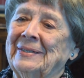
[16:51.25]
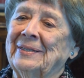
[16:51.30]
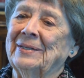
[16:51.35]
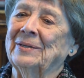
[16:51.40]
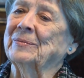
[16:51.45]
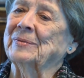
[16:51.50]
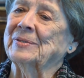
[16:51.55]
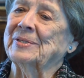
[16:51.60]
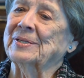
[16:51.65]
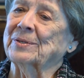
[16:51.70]

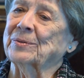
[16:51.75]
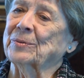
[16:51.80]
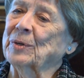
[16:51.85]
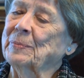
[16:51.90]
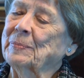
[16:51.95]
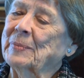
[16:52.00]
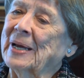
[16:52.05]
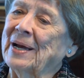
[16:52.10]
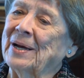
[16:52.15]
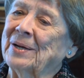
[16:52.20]
You know, was the
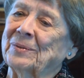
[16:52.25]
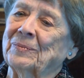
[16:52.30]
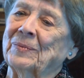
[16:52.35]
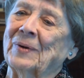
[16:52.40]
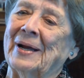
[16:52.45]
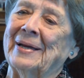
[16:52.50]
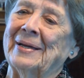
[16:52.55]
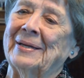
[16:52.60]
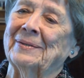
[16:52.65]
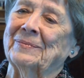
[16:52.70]
group count
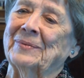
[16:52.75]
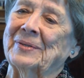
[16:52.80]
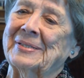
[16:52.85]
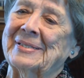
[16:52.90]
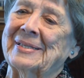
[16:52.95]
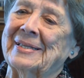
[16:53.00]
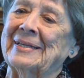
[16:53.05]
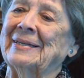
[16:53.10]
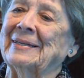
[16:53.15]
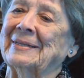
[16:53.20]
right?
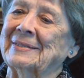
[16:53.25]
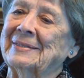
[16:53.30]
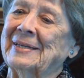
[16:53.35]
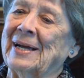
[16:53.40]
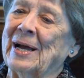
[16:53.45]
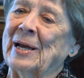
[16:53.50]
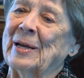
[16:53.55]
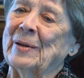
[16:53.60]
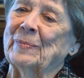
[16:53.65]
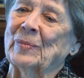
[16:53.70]
Was the
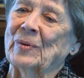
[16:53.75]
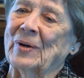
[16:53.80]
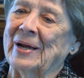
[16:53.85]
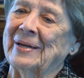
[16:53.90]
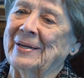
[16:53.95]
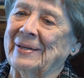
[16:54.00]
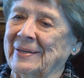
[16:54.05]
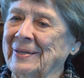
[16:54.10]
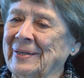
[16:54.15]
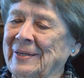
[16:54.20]
time
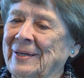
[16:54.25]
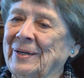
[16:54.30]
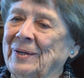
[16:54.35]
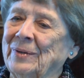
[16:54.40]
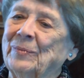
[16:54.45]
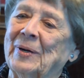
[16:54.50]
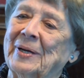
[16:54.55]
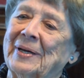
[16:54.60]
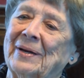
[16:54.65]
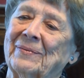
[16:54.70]
right?
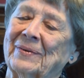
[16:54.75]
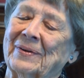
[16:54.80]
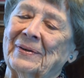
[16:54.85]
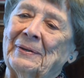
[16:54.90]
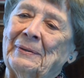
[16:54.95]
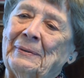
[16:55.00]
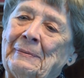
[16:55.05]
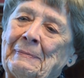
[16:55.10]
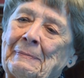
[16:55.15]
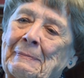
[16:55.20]

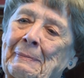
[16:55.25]
Whatever.